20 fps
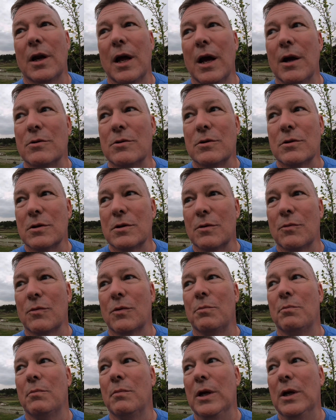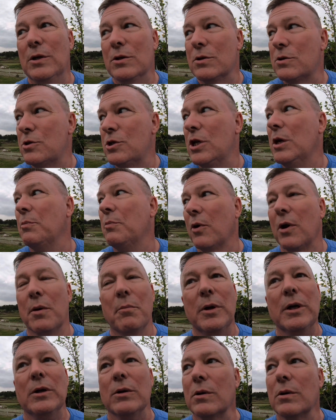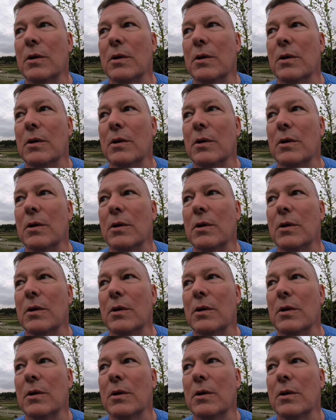houses. It'd be just cheaper to build.